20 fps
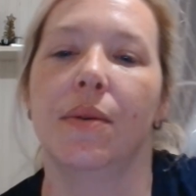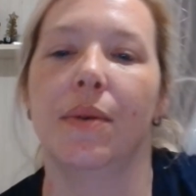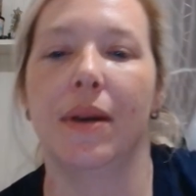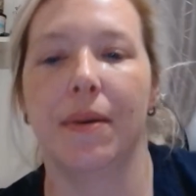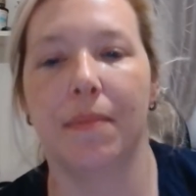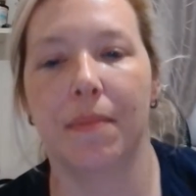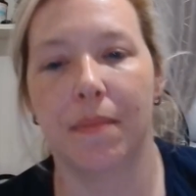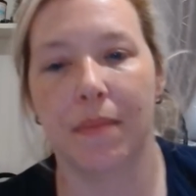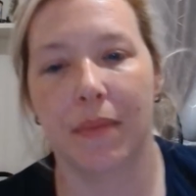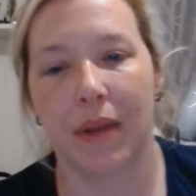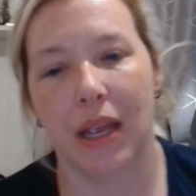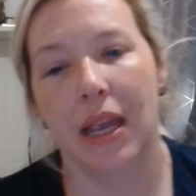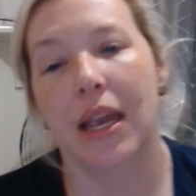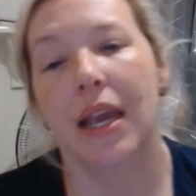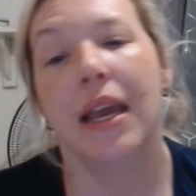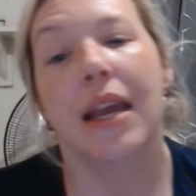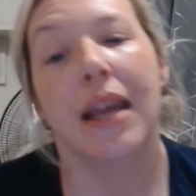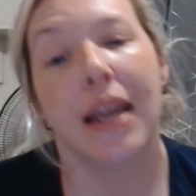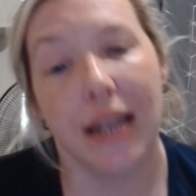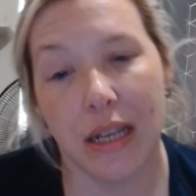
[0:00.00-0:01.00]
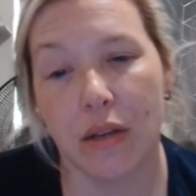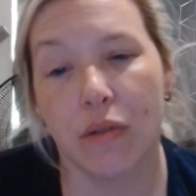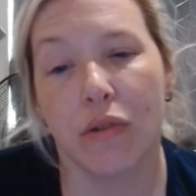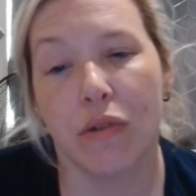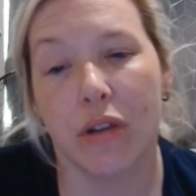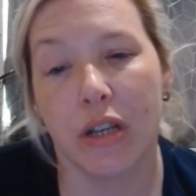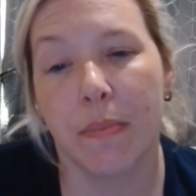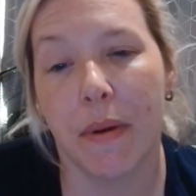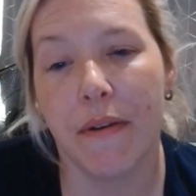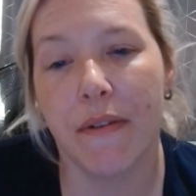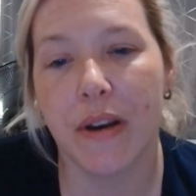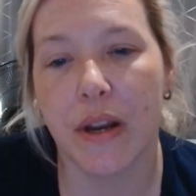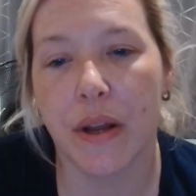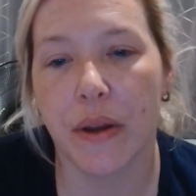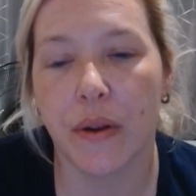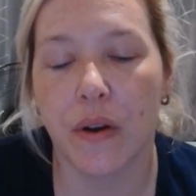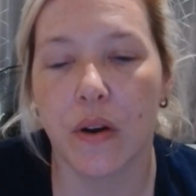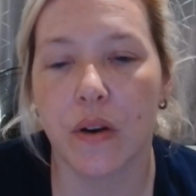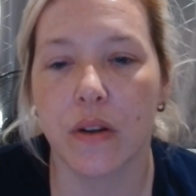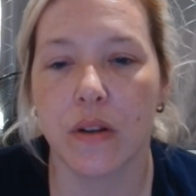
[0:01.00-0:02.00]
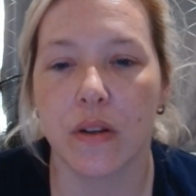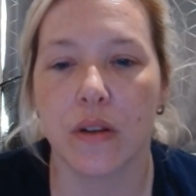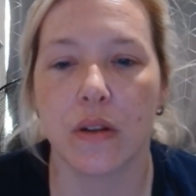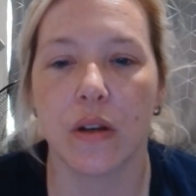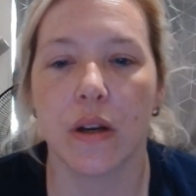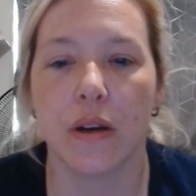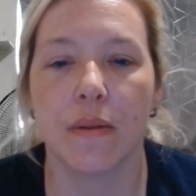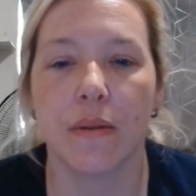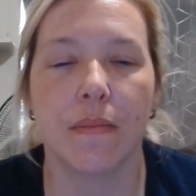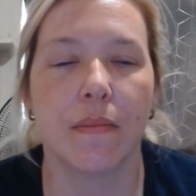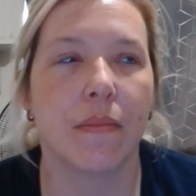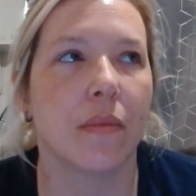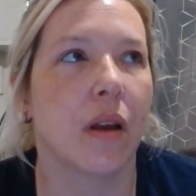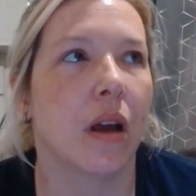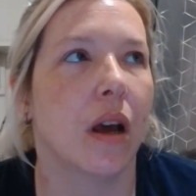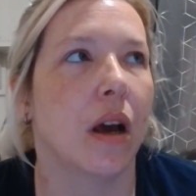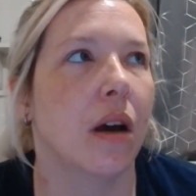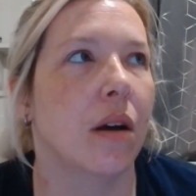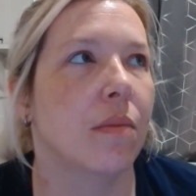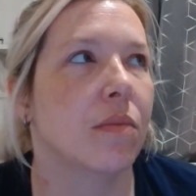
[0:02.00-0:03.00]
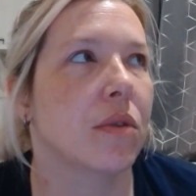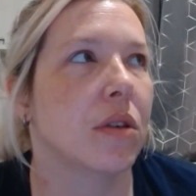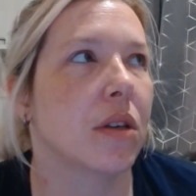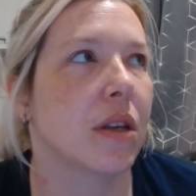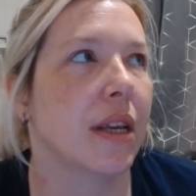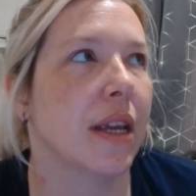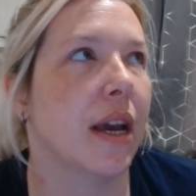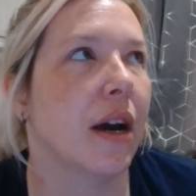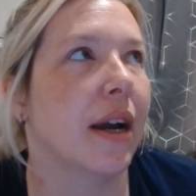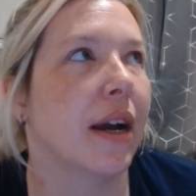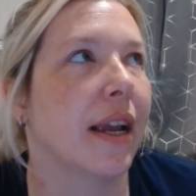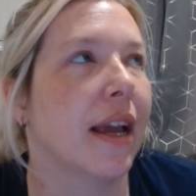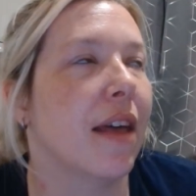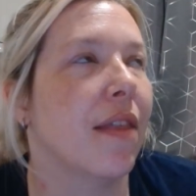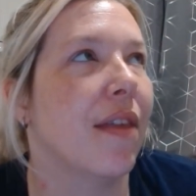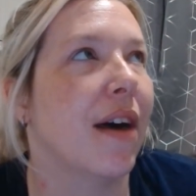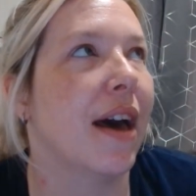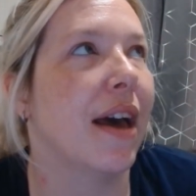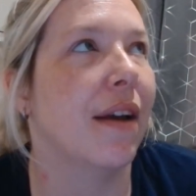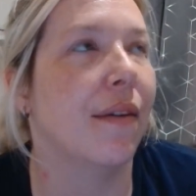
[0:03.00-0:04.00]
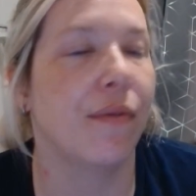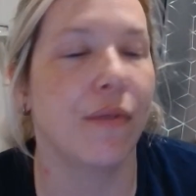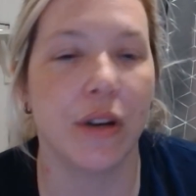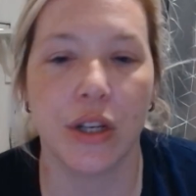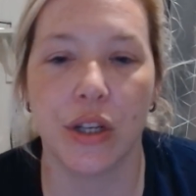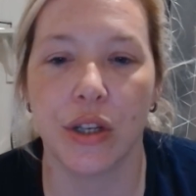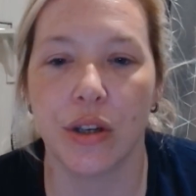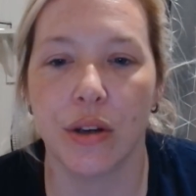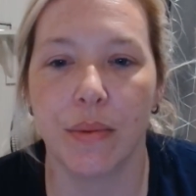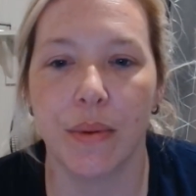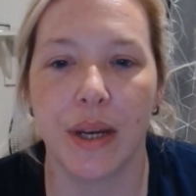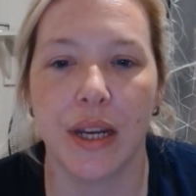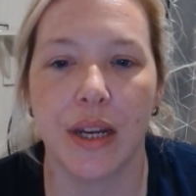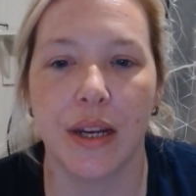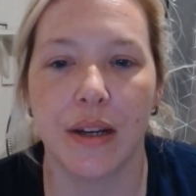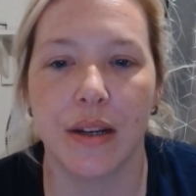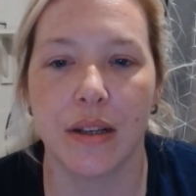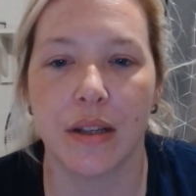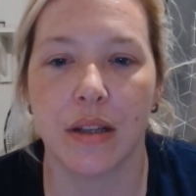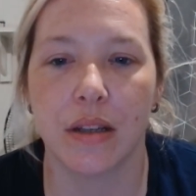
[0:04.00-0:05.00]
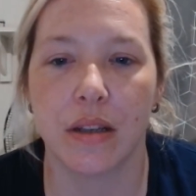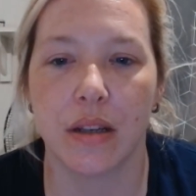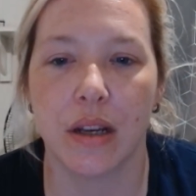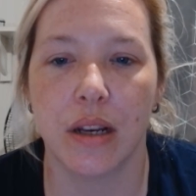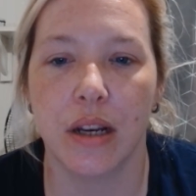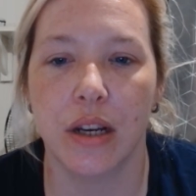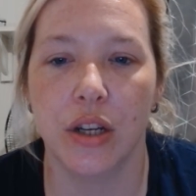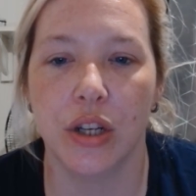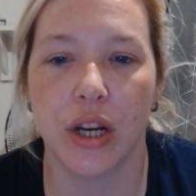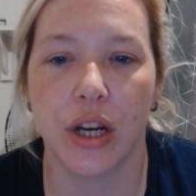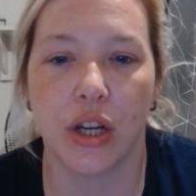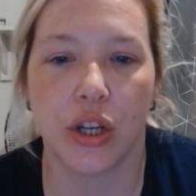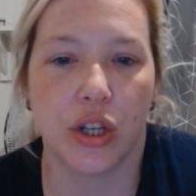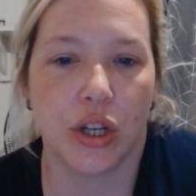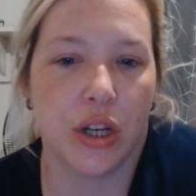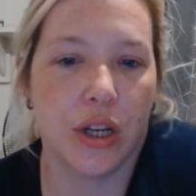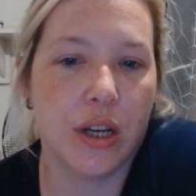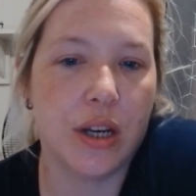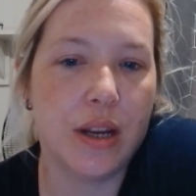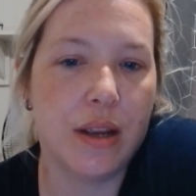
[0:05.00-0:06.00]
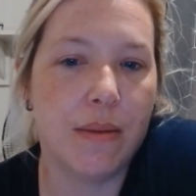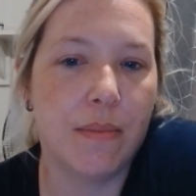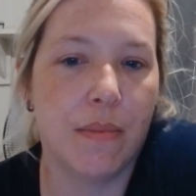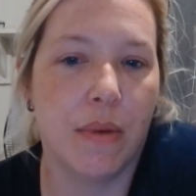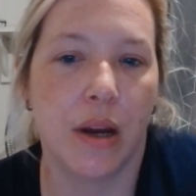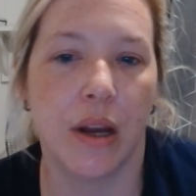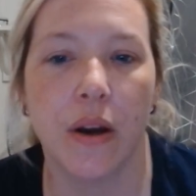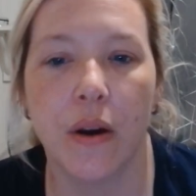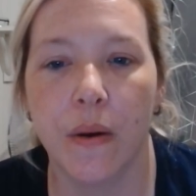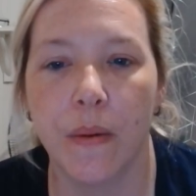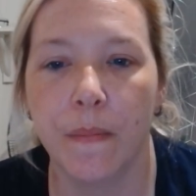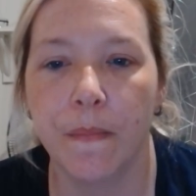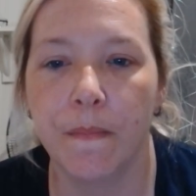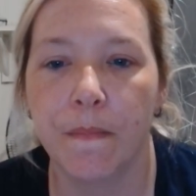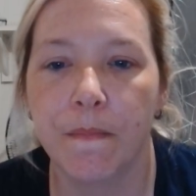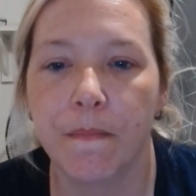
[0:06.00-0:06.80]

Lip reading: it. It's risperidone Consta. So yeah, I get that every 2 weeks, an injection in my arm.